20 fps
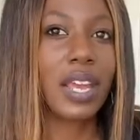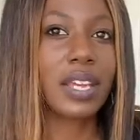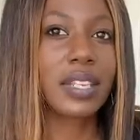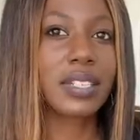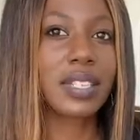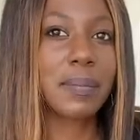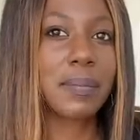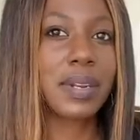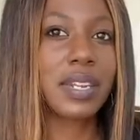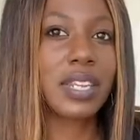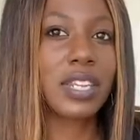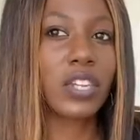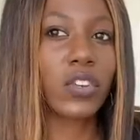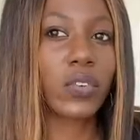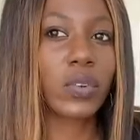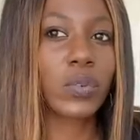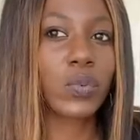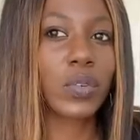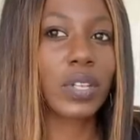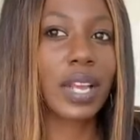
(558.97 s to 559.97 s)
Somebody
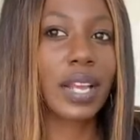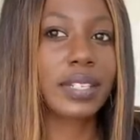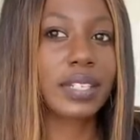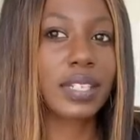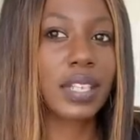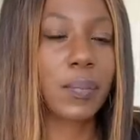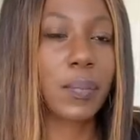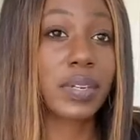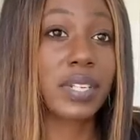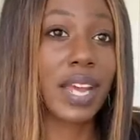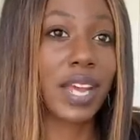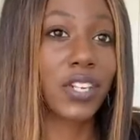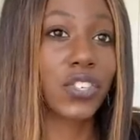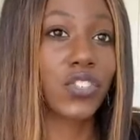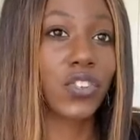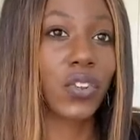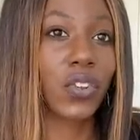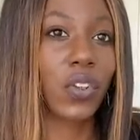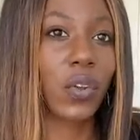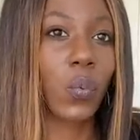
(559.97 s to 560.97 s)
here is realizing the
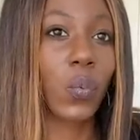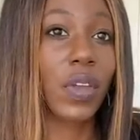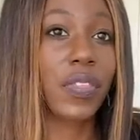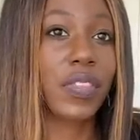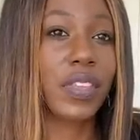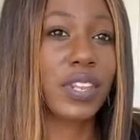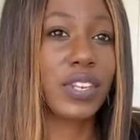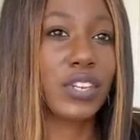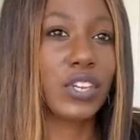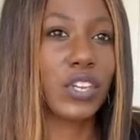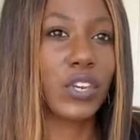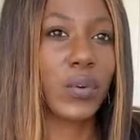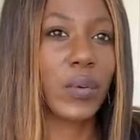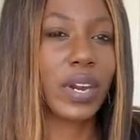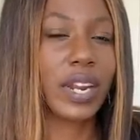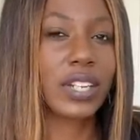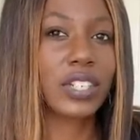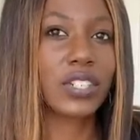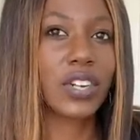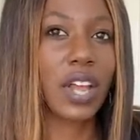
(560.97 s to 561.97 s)
potential within you,
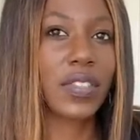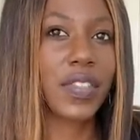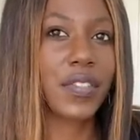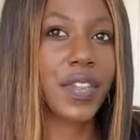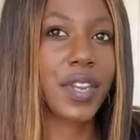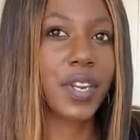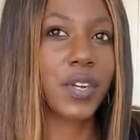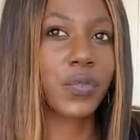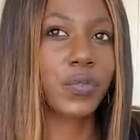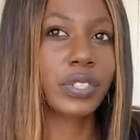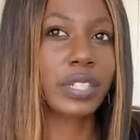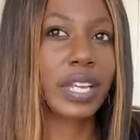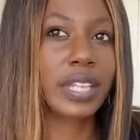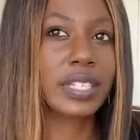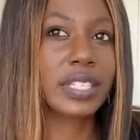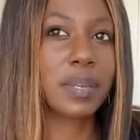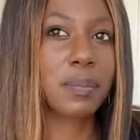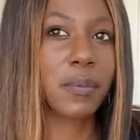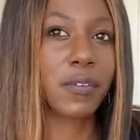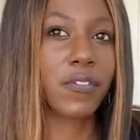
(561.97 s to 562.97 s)
and it's not that they didn't
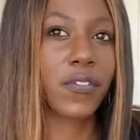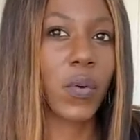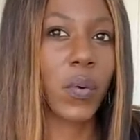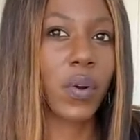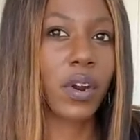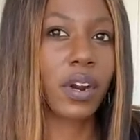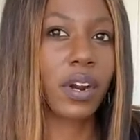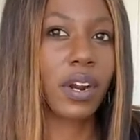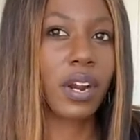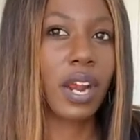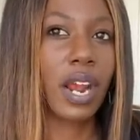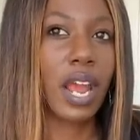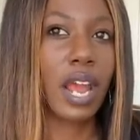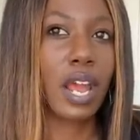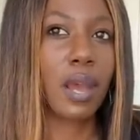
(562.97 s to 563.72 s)
realize it before,